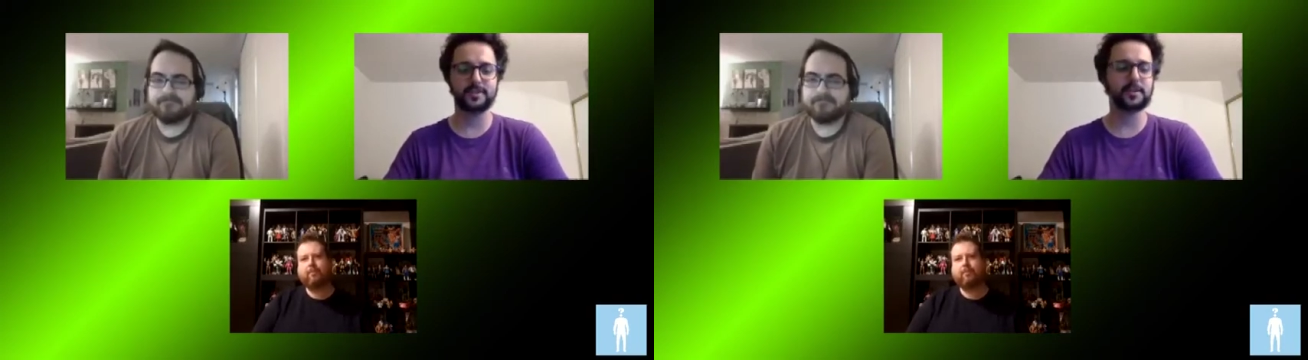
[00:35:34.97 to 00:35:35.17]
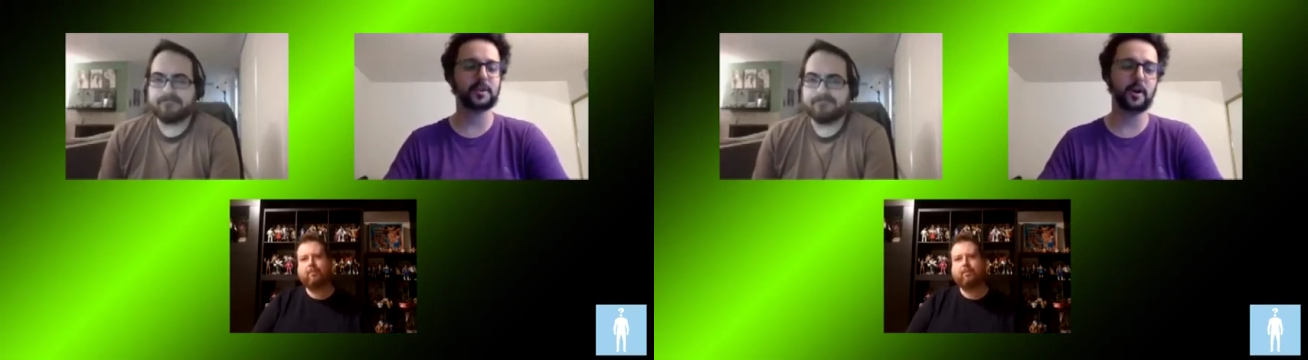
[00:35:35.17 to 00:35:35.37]
Speaker 1: to
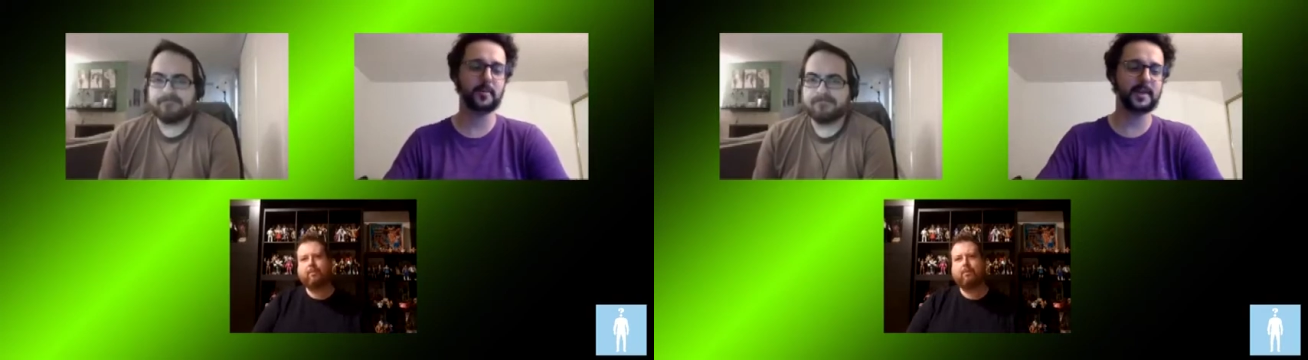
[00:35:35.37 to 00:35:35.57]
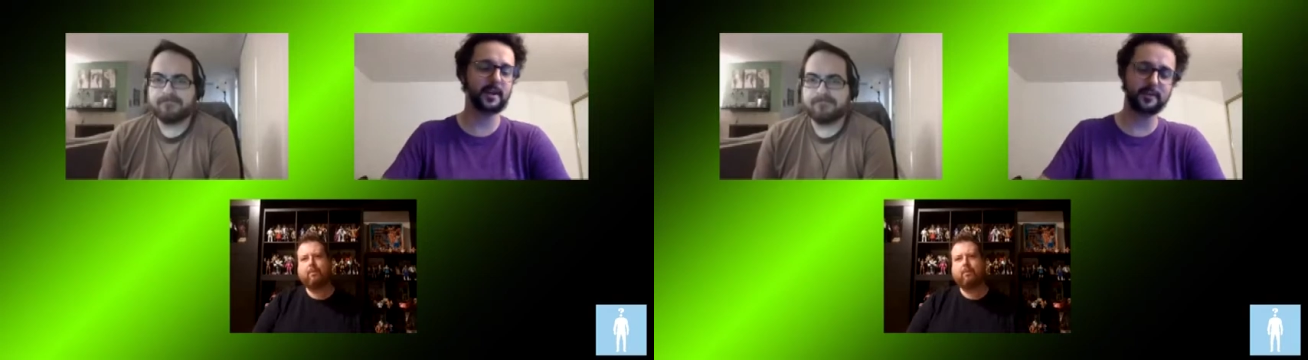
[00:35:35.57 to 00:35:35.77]
the
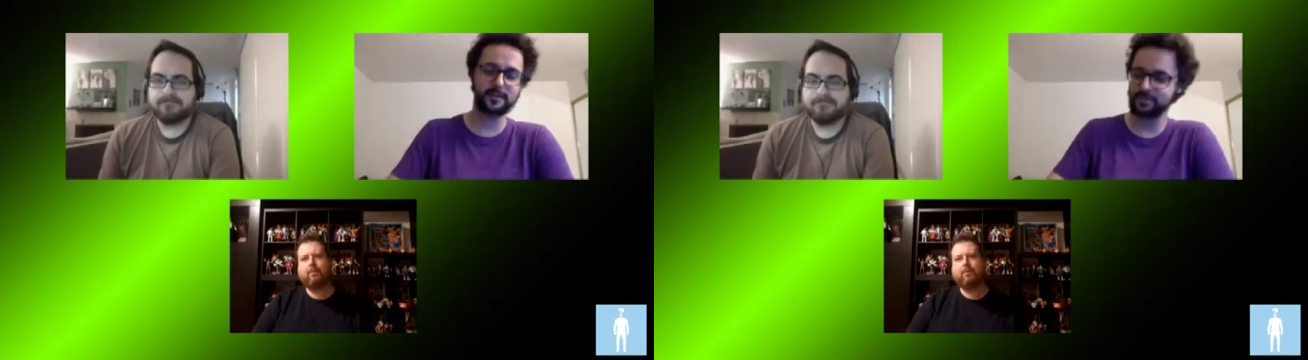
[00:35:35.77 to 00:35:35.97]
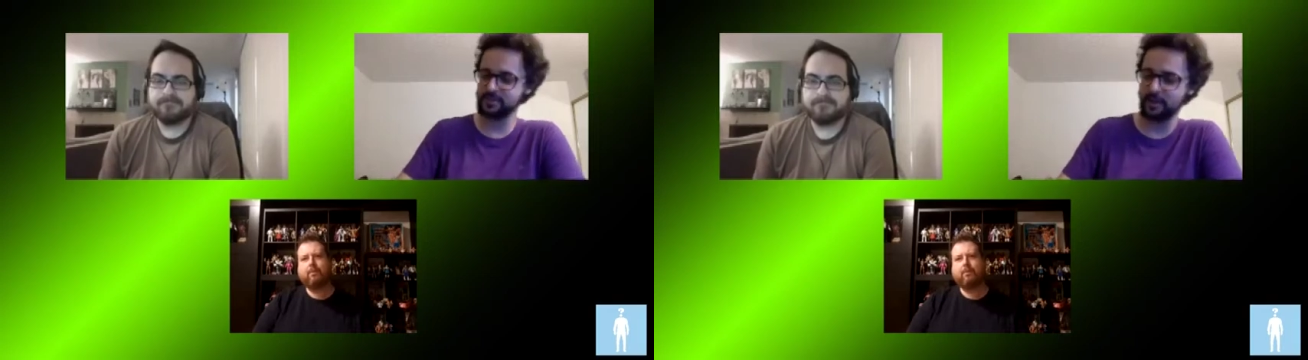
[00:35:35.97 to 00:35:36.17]
coming out of the
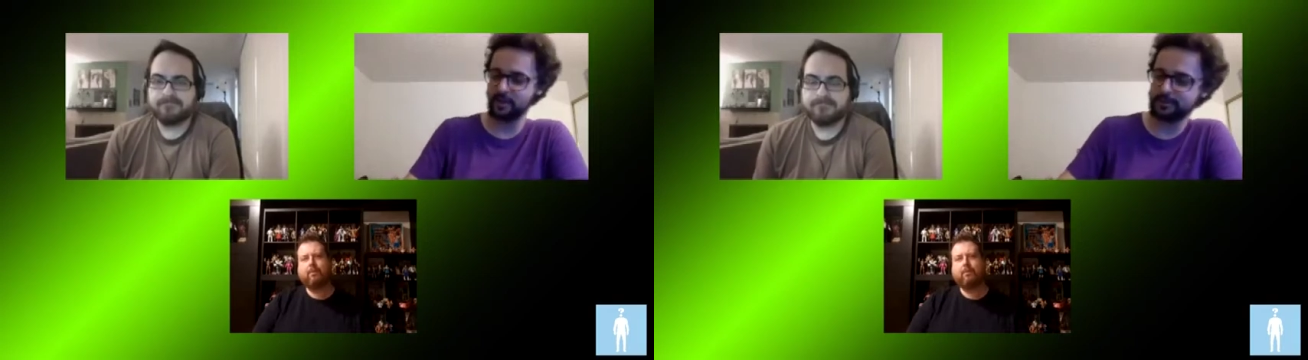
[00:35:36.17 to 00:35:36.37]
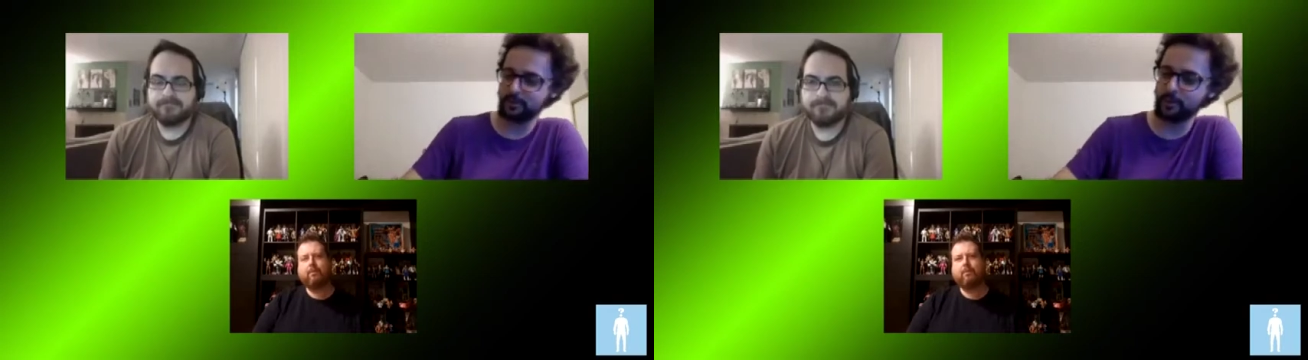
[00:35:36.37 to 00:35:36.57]

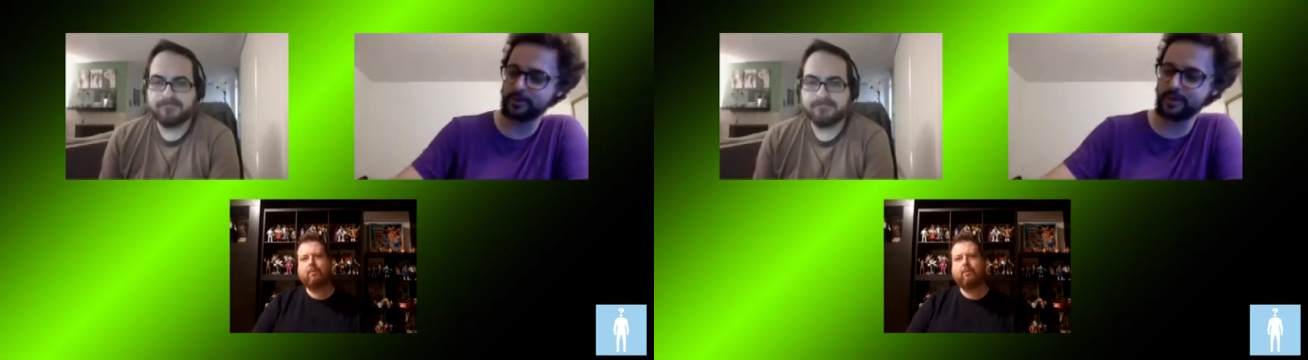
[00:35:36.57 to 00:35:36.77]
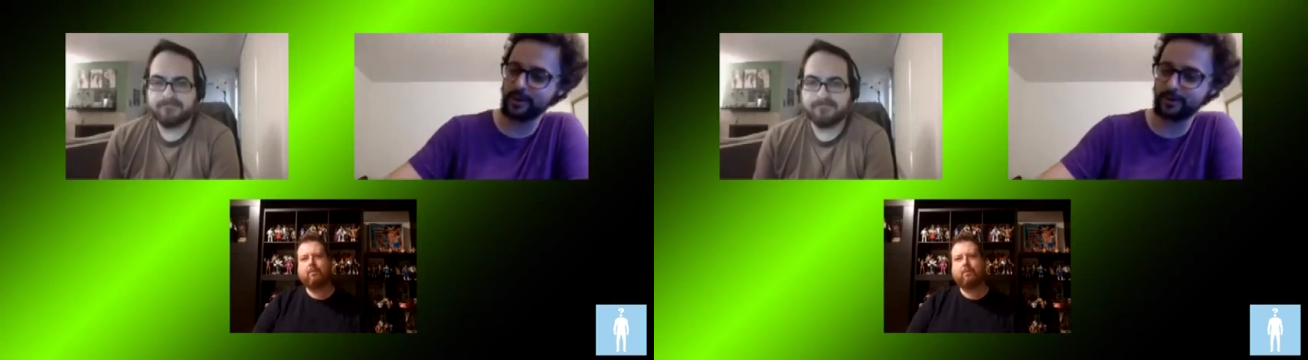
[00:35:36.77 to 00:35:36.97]
Shells tour
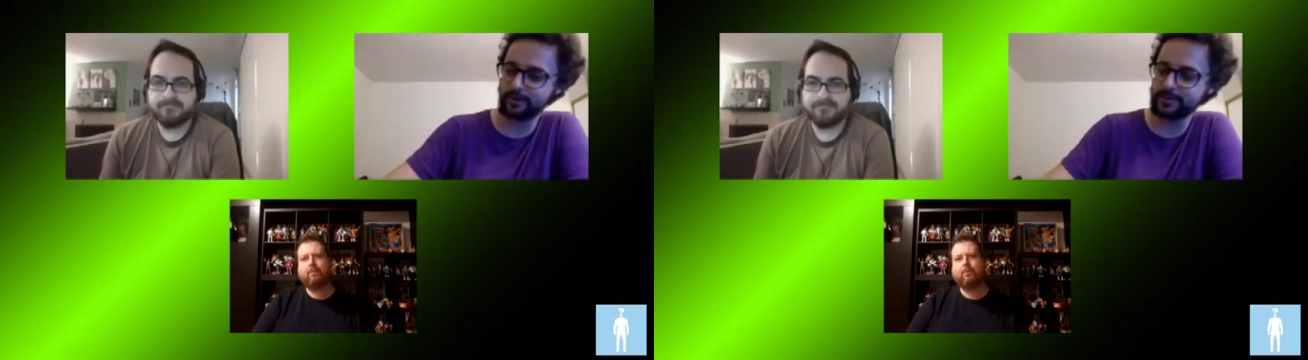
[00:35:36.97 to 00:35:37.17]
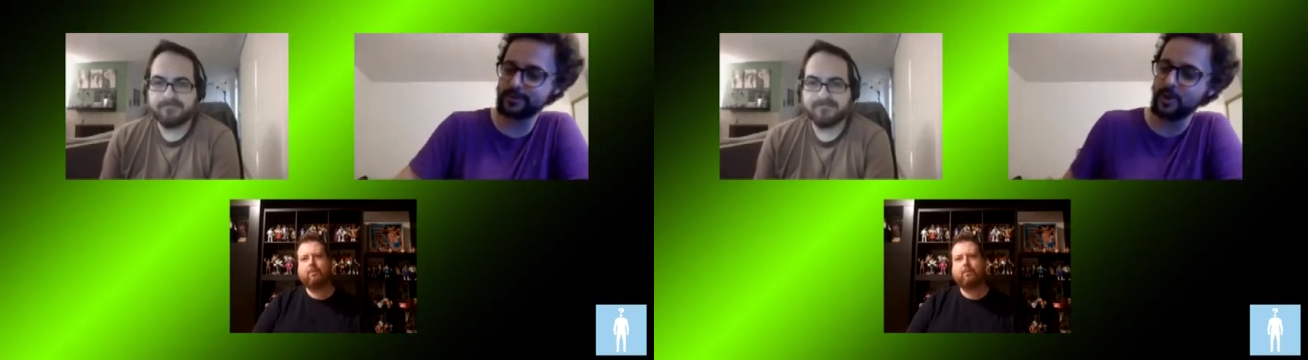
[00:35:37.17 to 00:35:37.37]

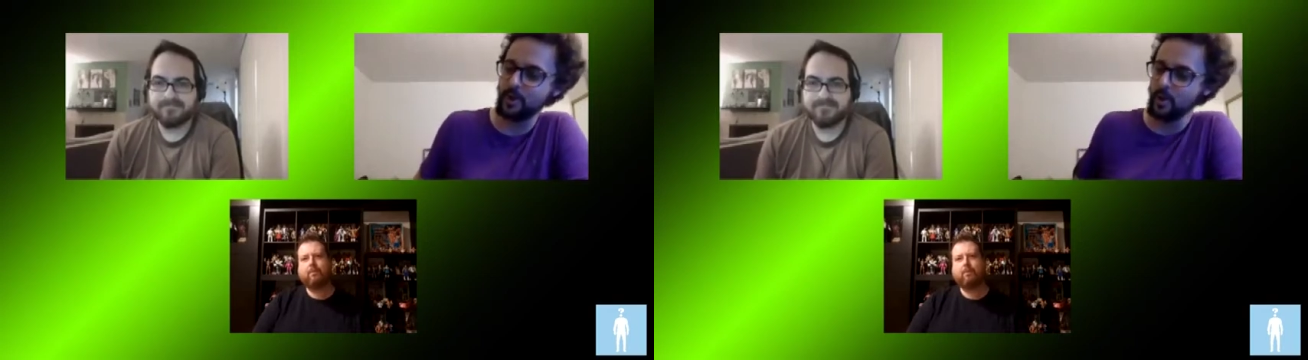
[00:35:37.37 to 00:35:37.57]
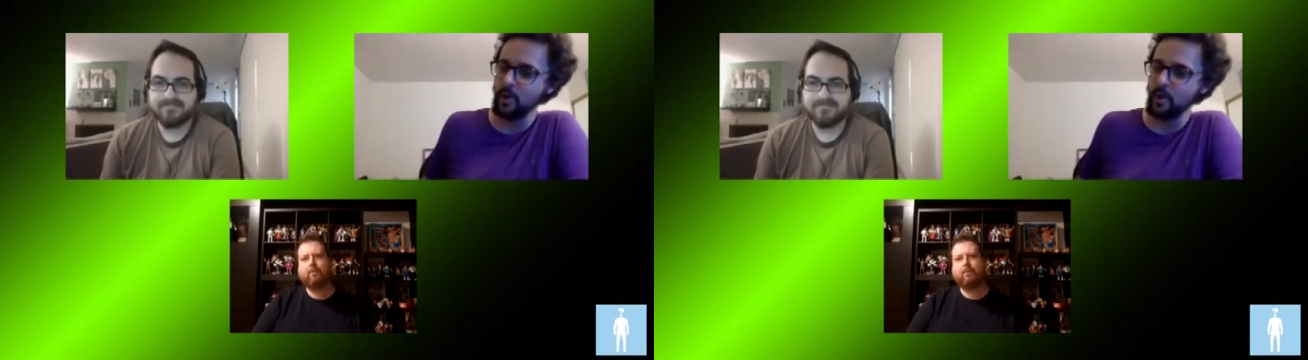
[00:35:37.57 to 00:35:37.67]
turtles